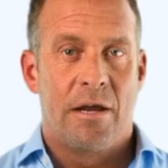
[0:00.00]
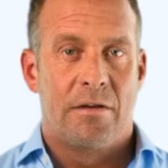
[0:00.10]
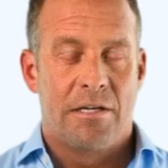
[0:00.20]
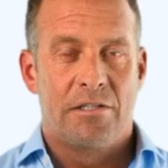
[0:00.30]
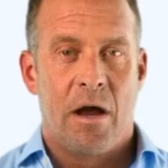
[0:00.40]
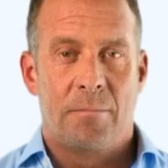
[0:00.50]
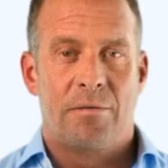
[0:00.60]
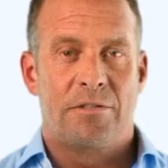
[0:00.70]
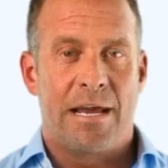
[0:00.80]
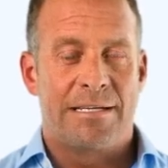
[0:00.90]
This type
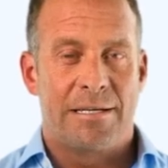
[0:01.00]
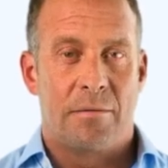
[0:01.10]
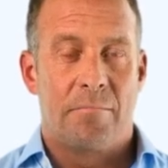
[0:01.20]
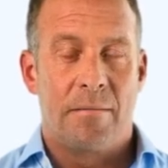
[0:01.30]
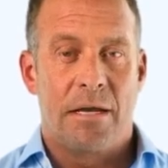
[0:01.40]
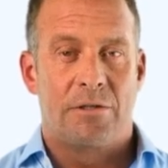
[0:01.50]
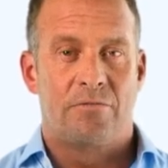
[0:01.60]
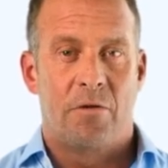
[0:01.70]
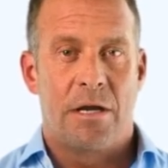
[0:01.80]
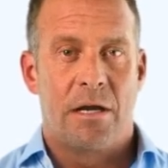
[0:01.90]
of testing mimics
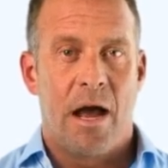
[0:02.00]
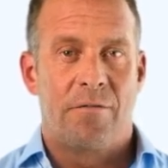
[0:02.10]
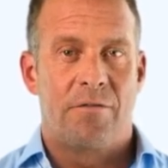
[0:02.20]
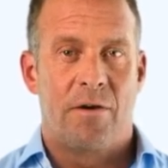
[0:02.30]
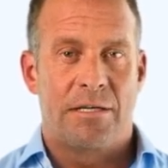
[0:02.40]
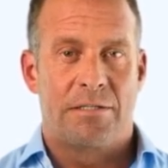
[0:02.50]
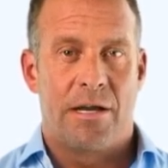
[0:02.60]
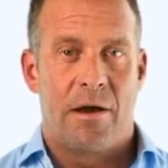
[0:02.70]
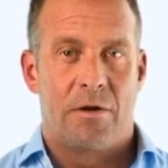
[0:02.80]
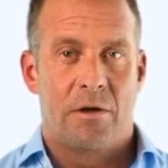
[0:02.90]
real-life threat
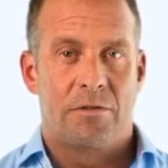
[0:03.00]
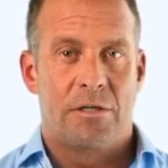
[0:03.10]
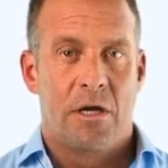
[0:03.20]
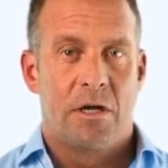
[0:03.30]
scenarios